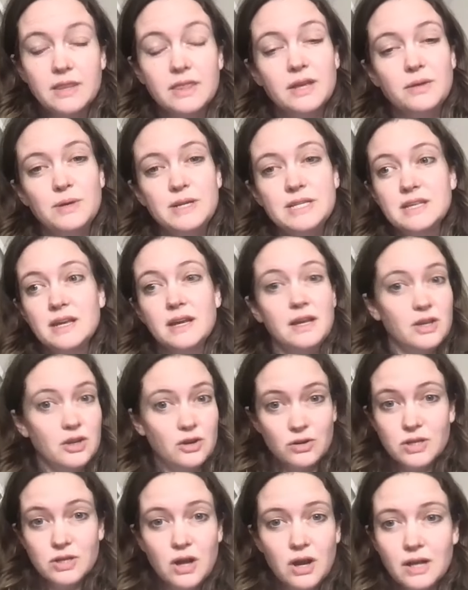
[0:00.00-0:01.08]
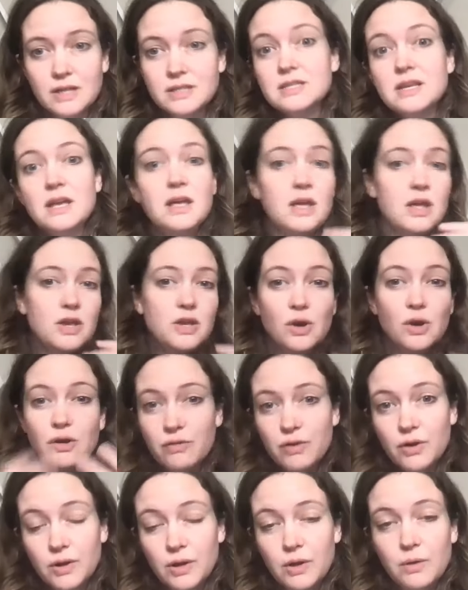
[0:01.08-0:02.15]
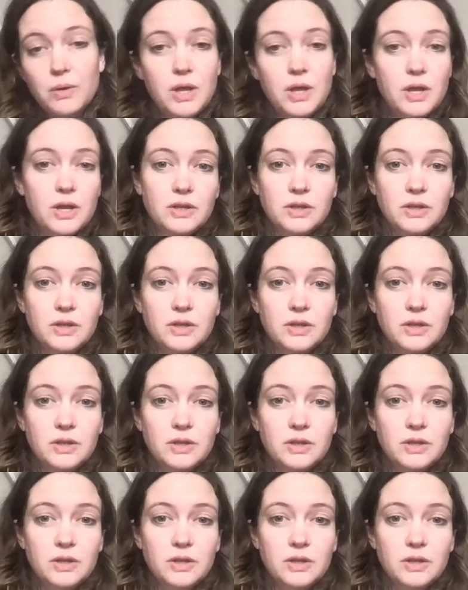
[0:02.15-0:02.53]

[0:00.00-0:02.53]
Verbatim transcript: And then we say, you're a Taurus, you're a Virgo,